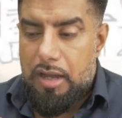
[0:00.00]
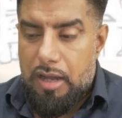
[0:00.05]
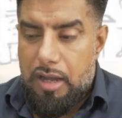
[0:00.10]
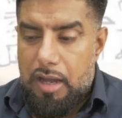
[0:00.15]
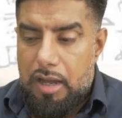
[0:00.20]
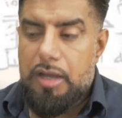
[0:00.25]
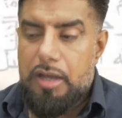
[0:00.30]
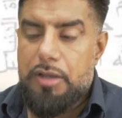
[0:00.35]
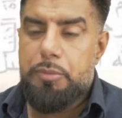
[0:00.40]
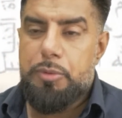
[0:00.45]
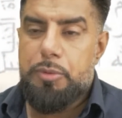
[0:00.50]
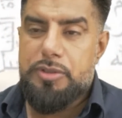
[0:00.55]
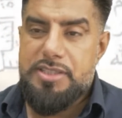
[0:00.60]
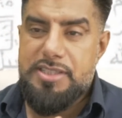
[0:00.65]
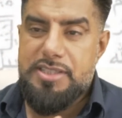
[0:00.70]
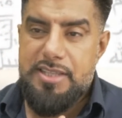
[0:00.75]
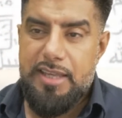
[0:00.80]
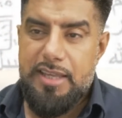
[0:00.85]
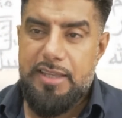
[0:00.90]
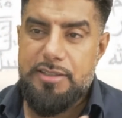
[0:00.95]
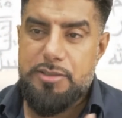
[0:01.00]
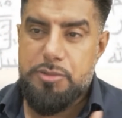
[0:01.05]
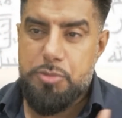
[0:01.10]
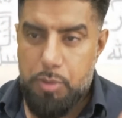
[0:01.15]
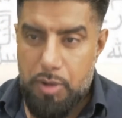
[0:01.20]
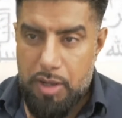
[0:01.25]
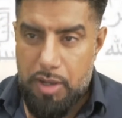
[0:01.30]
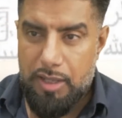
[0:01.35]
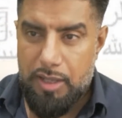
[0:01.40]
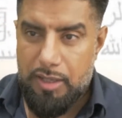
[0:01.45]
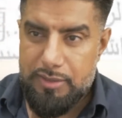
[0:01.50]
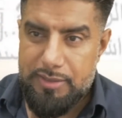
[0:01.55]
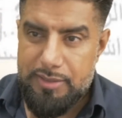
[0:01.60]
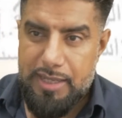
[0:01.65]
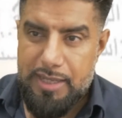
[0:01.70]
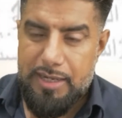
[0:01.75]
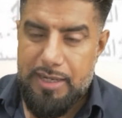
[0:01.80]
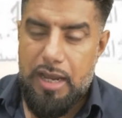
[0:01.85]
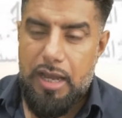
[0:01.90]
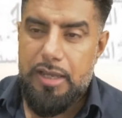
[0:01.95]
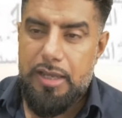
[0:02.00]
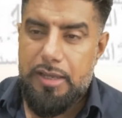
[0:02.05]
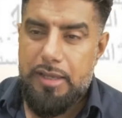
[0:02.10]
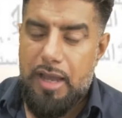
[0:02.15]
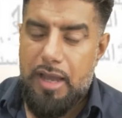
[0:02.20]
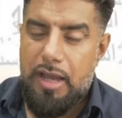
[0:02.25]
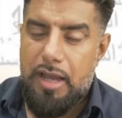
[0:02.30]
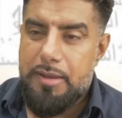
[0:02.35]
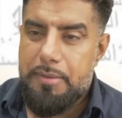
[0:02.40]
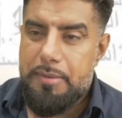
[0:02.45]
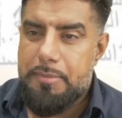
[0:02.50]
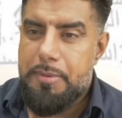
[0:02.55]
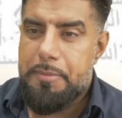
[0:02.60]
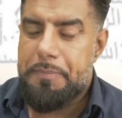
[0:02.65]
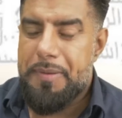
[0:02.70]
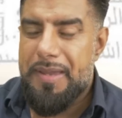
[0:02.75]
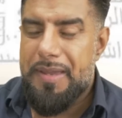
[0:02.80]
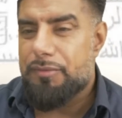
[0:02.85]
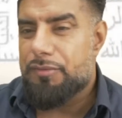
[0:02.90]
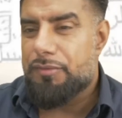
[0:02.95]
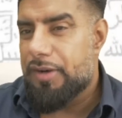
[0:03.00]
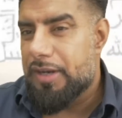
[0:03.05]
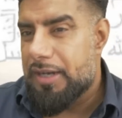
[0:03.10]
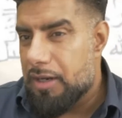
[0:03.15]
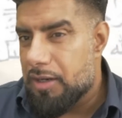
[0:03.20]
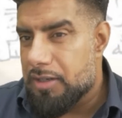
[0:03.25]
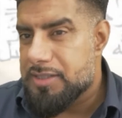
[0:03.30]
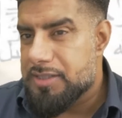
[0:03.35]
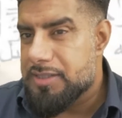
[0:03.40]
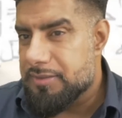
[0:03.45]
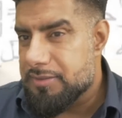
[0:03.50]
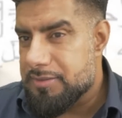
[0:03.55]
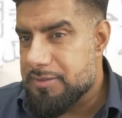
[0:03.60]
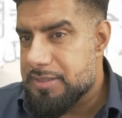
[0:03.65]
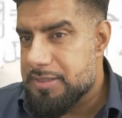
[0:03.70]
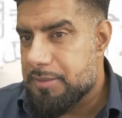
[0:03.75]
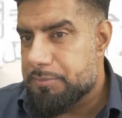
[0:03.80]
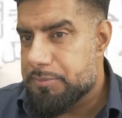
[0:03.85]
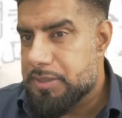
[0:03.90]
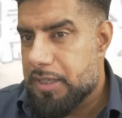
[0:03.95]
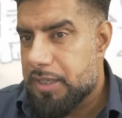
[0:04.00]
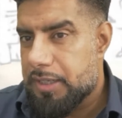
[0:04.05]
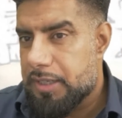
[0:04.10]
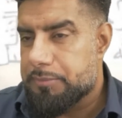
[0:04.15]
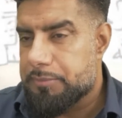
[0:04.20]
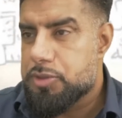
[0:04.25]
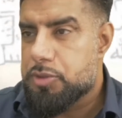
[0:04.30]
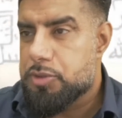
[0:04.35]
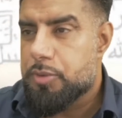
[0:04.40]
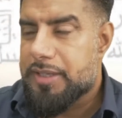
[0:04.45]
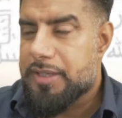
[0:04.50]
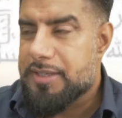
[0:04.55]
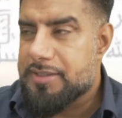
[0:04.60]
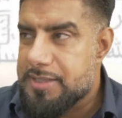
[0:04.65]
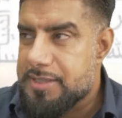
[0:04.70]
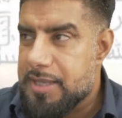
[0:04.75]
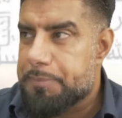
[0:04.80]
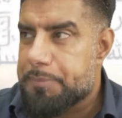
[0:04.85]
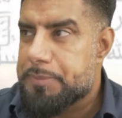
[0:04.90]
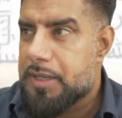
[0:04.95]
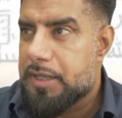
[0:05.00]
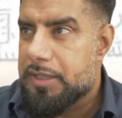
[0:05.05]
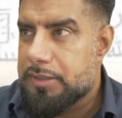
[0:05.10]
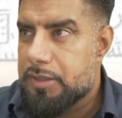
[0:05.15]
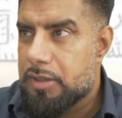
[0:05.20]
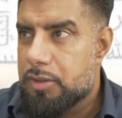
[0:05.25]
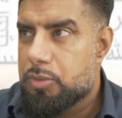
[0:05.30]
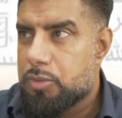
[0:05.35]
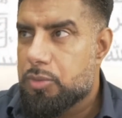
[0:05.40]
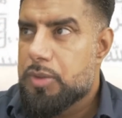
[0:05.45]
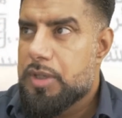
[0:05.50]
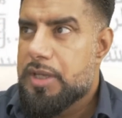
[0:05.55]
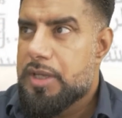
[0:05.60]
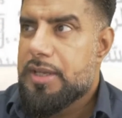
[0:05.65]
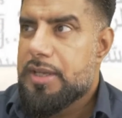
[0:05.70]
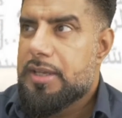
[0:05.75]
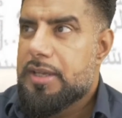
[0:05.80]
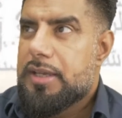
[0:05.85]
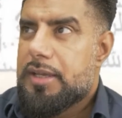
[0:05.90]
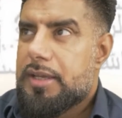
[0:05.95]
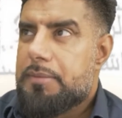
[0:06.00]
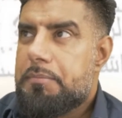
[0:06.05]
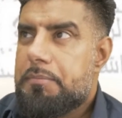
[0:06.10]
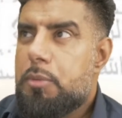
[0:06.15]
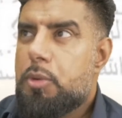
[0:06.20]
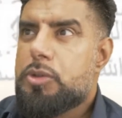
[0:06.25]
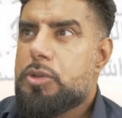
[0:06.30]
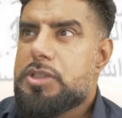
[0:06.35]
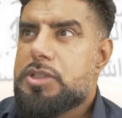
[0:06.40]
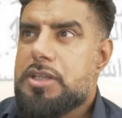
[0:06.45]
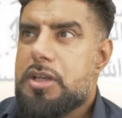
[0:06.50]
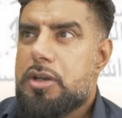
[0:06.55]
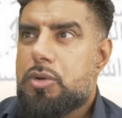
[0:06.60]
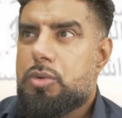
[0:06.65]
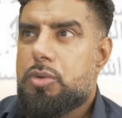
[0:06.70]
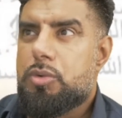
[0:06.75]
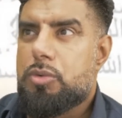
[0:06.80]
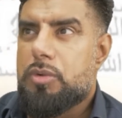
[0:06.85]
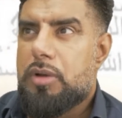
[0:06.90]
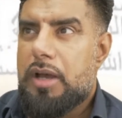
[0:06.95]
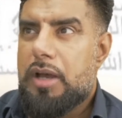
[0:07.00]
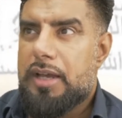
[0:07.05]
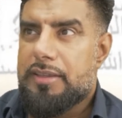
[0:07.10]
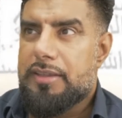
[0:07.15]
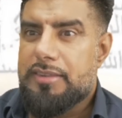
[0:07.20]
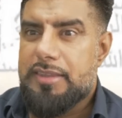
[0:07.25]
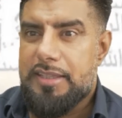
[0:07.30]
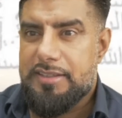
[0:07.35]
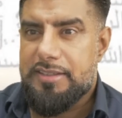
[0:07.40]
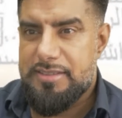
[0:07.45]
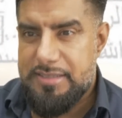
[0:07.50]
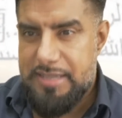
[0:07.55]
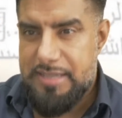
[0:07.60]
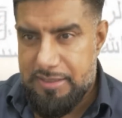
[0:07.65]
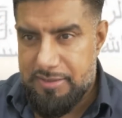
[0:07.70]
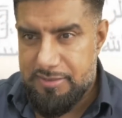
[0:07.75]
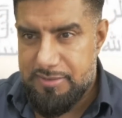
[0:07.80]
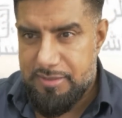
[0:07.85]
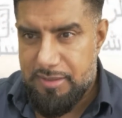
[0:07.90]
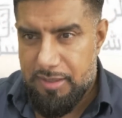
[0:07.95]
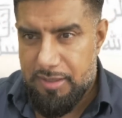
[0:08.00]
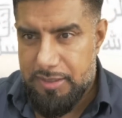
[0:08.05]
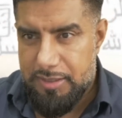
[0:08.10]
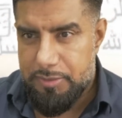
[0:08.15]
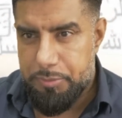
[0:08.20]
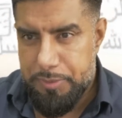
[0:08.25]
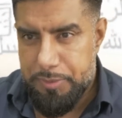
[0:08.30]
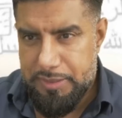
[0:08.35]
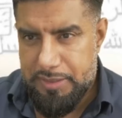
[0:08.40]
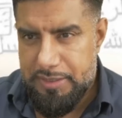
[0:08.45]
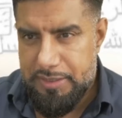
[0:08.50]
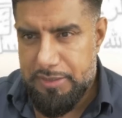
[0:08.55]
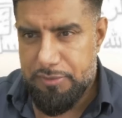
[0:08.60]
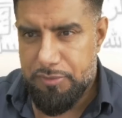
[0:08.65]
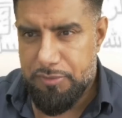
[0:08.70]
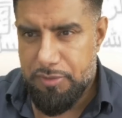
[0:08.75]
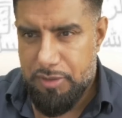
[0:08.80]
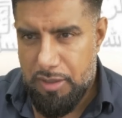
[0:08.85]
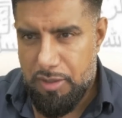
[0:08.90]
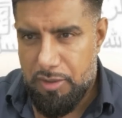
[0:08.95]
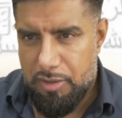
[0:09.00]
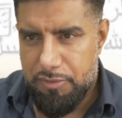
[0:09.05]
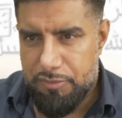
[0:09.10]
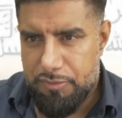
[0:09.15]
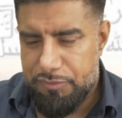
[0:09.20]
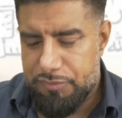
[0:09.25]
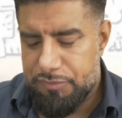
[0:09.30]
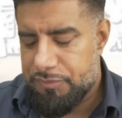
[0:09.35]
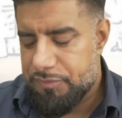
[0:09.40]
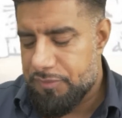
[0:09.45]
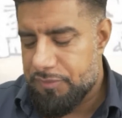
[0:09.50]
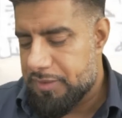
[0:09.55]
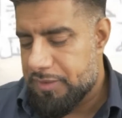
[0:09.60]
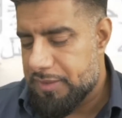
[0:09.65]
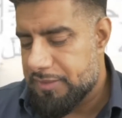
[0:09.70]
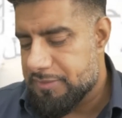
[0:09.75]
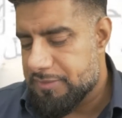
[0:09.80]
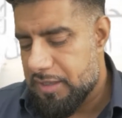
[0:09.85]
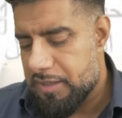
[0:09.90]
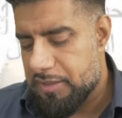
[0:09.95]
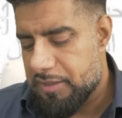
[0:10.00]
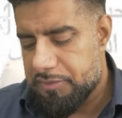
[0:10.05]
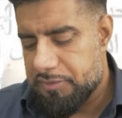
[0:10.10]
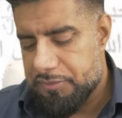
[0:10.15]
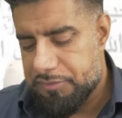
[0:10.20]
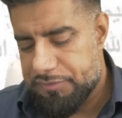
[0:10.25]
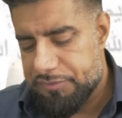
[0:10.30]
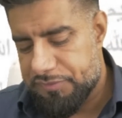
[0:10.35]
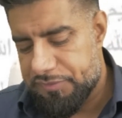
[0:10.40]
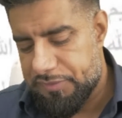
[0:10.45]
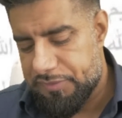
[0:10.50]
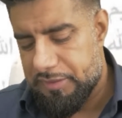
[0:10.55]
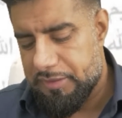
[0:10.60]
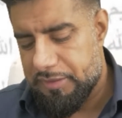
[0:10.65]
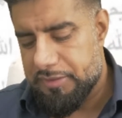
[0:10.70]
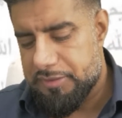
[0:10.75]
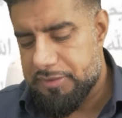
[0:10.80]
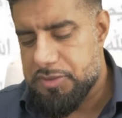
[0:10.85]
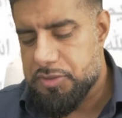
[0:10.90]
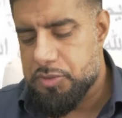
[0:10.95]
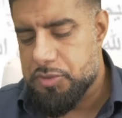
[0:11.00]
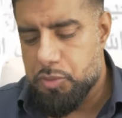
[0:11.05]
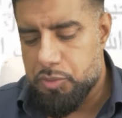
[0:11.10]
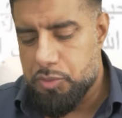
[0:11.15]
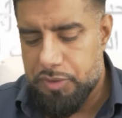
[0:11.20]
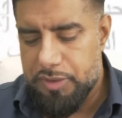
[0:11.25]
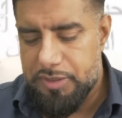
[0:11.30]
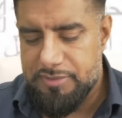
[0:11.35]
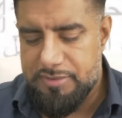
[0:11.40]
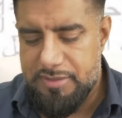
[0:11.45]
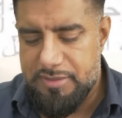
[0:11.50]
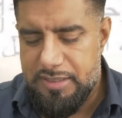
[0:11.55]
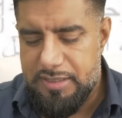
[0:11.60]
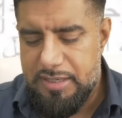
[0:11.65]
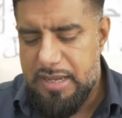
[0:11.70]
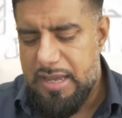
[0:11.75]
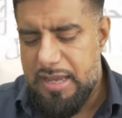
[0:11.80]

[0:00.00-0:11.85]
I would say as well that I am a bit reluctant sometimes to accept. I know more so, I think stateside, we hear a lot of these kind of stories. And